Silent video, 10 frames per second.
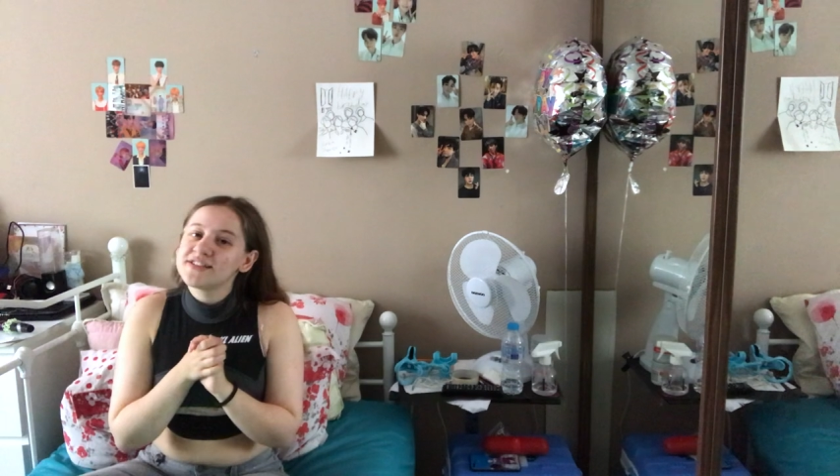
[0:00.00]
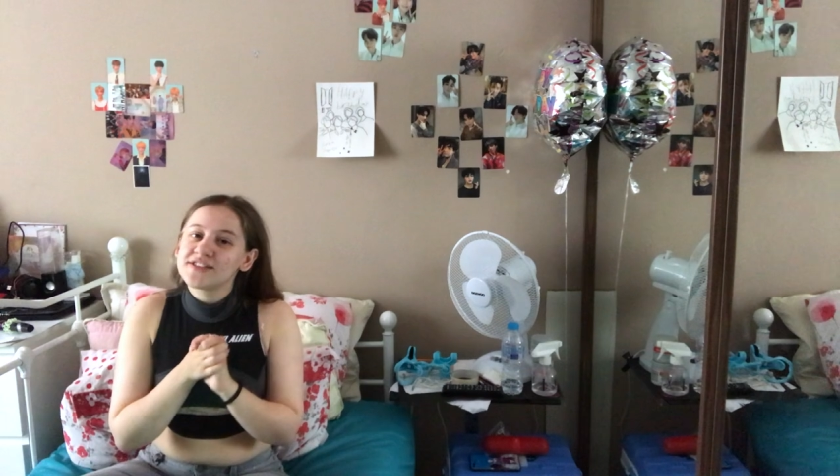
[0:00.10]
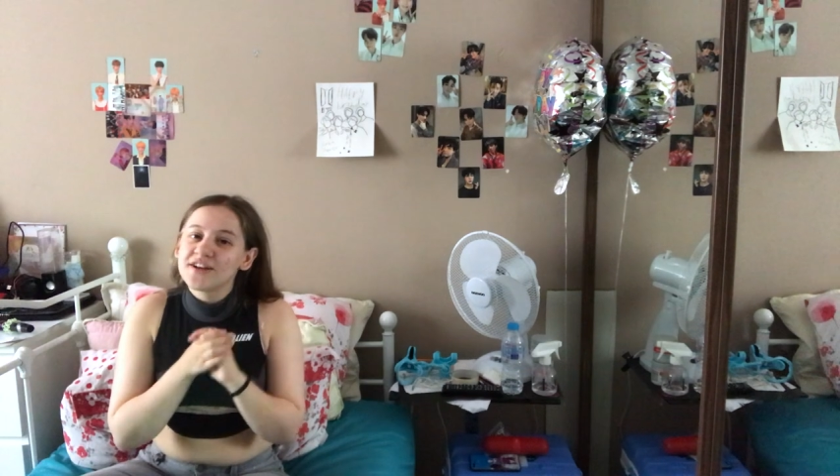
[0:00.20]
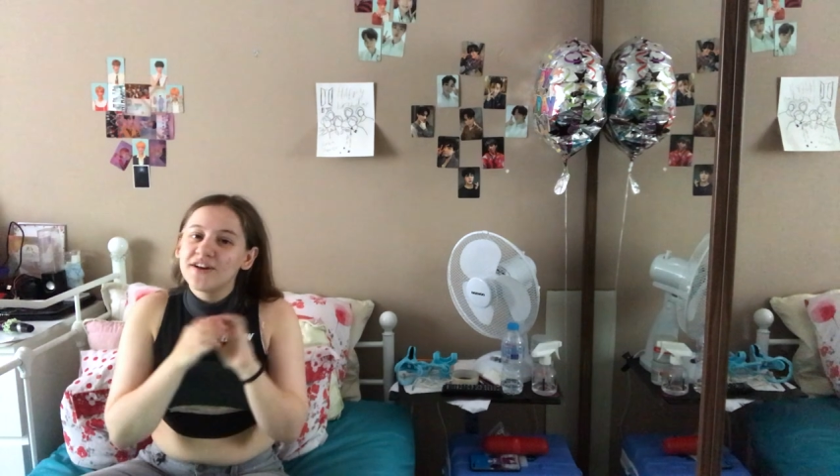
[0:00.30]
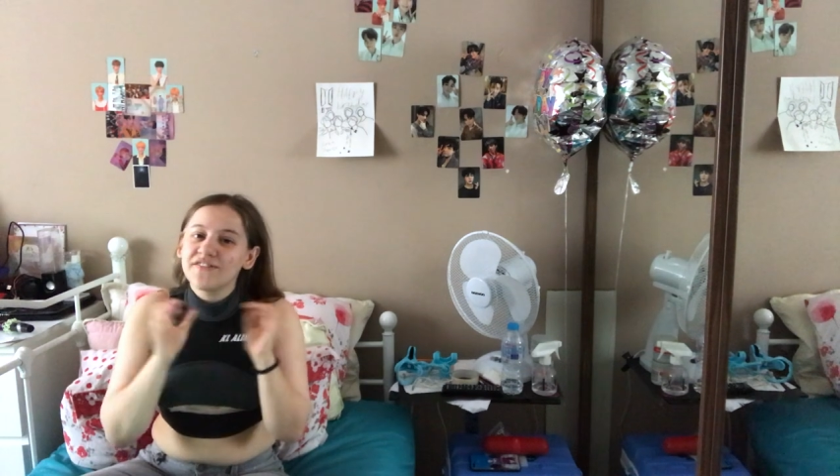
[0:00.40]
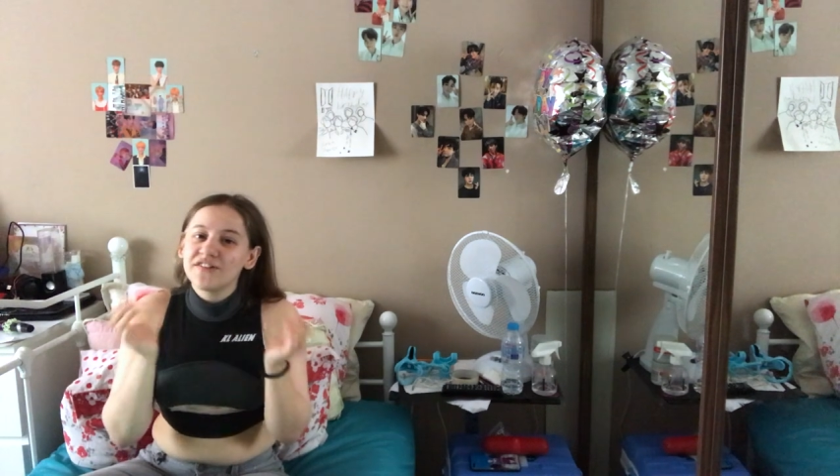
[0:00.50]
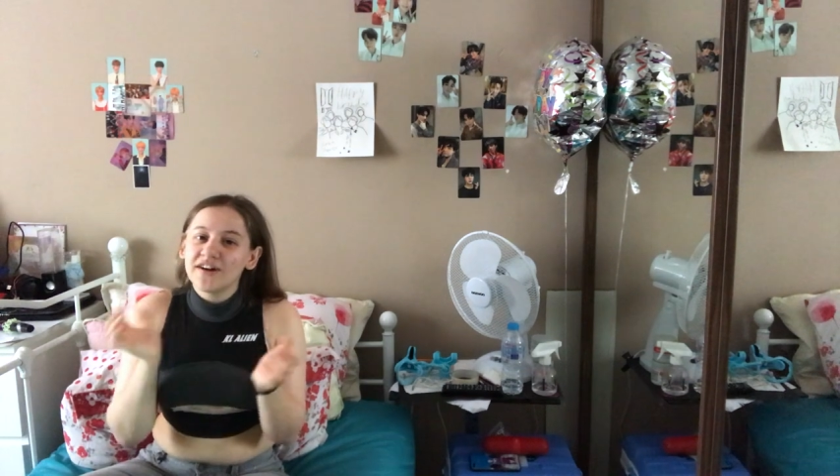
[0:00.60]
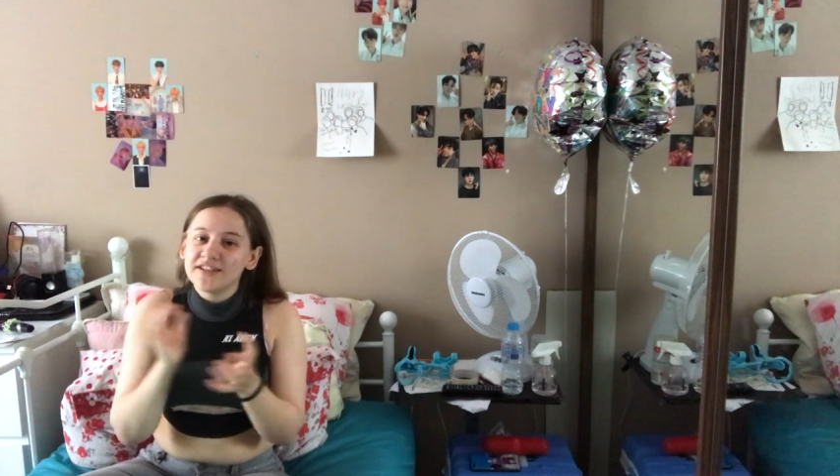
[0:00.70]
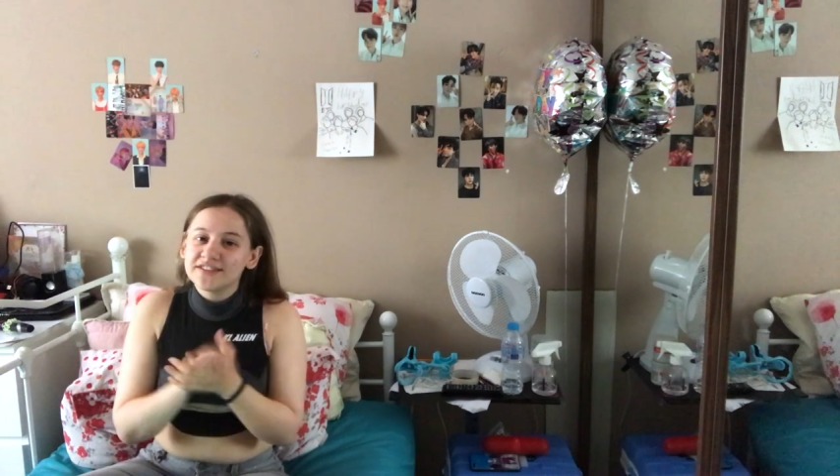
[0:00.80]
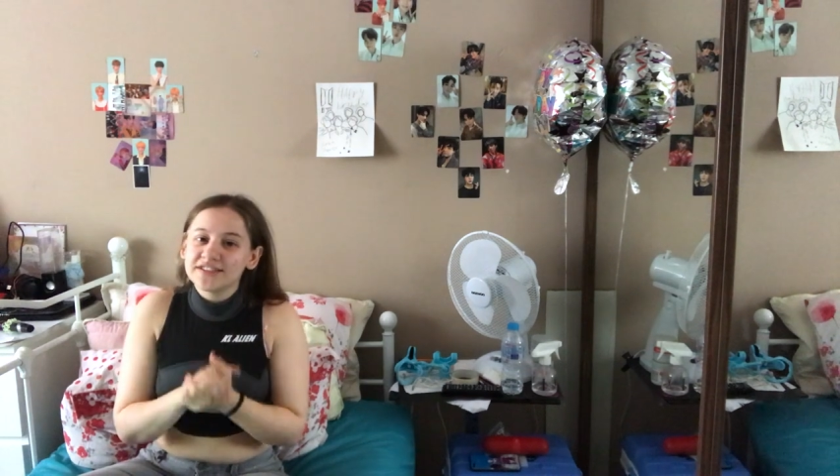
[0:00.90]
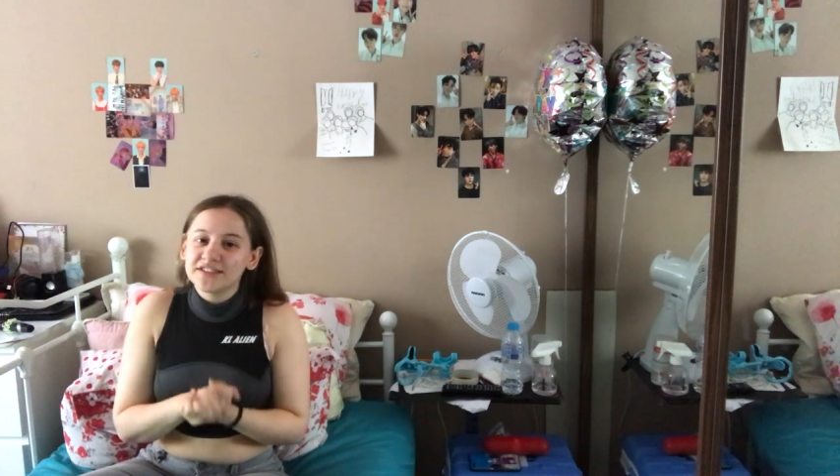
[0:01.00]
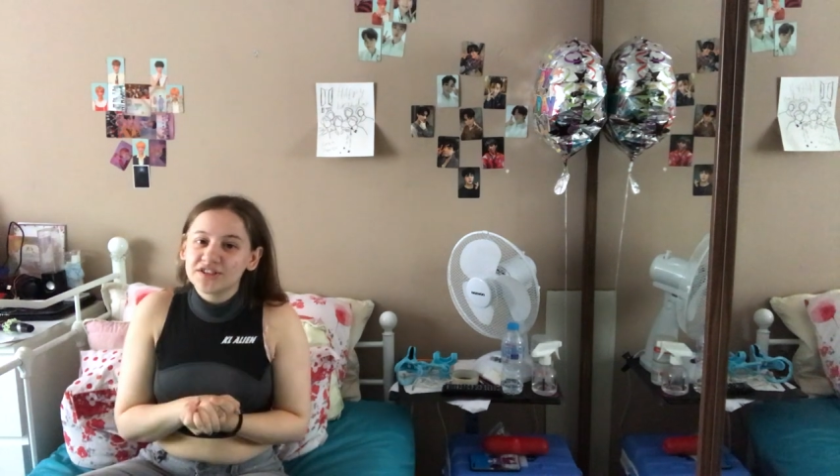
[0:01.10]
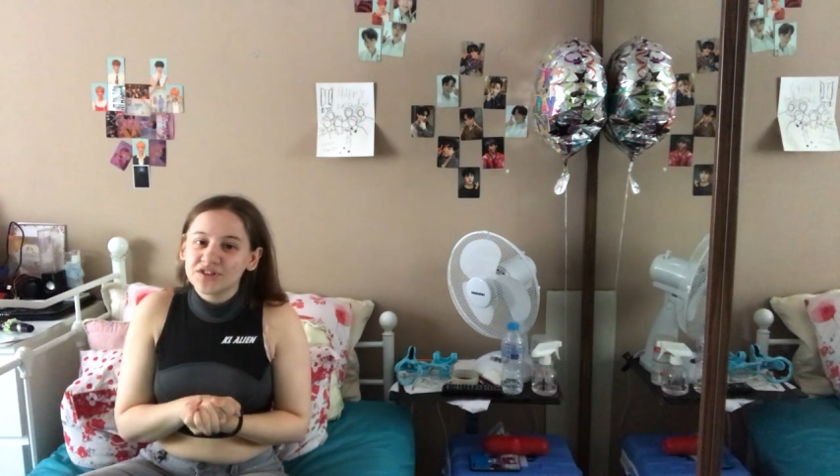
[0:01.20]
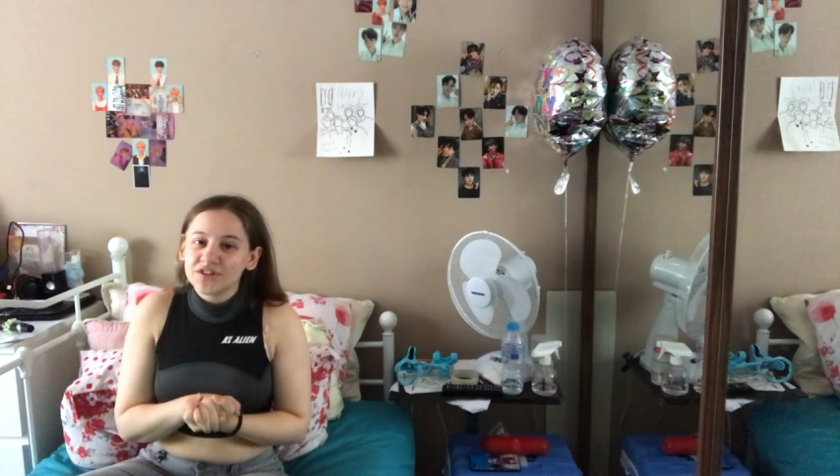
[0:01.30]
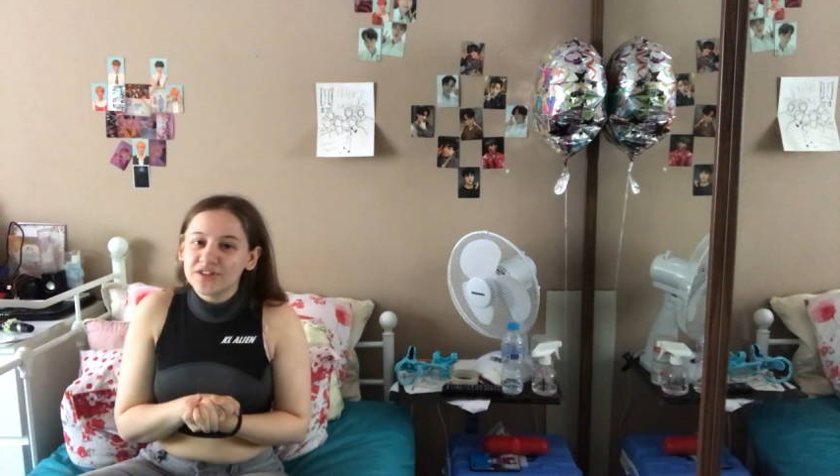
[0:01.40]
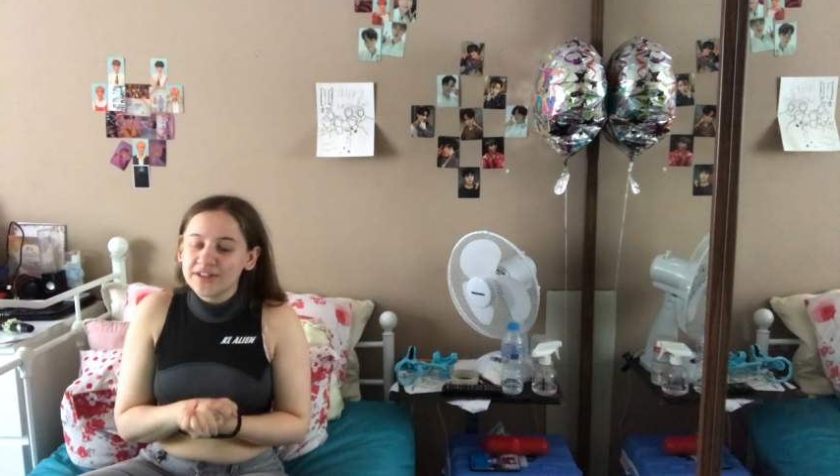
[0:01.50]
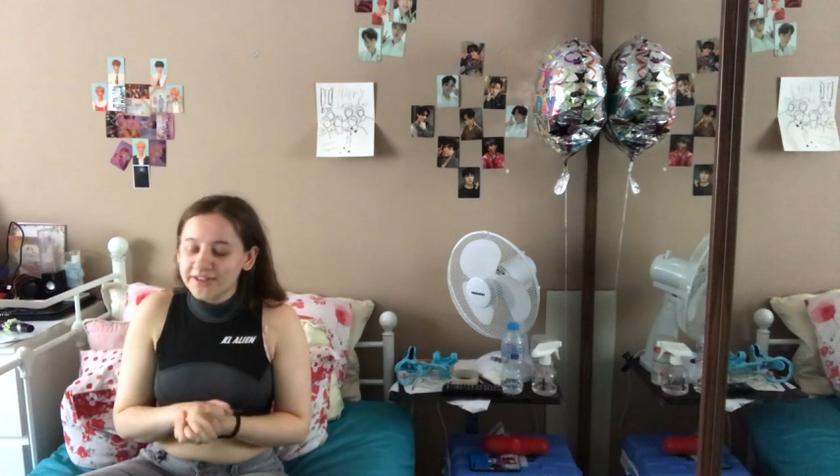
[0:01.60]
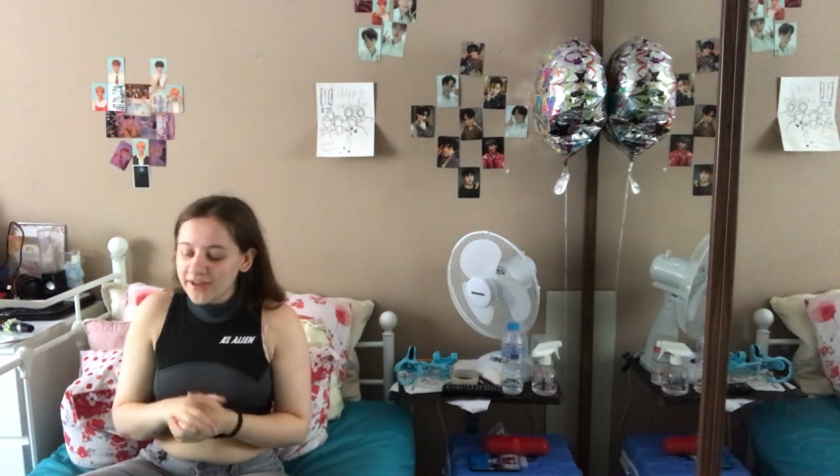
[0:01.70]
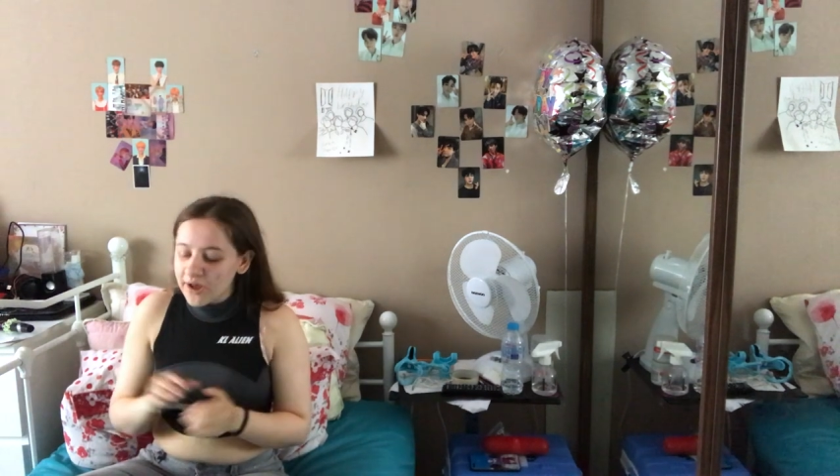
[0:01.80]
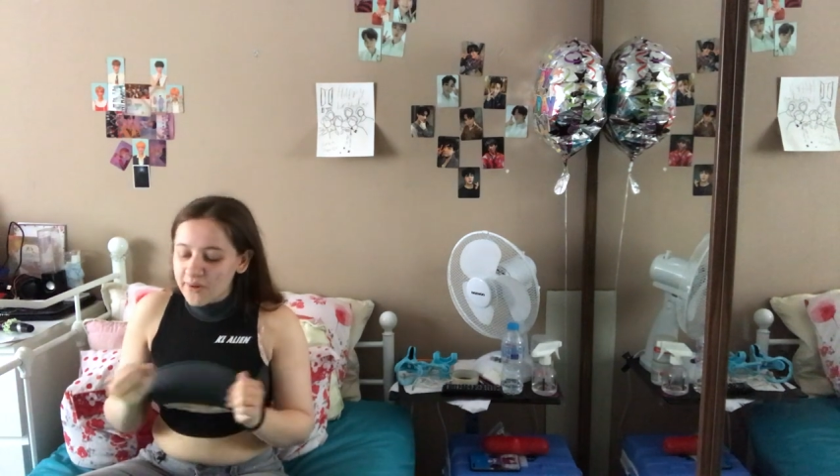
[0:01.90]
so if you guys did enjoy,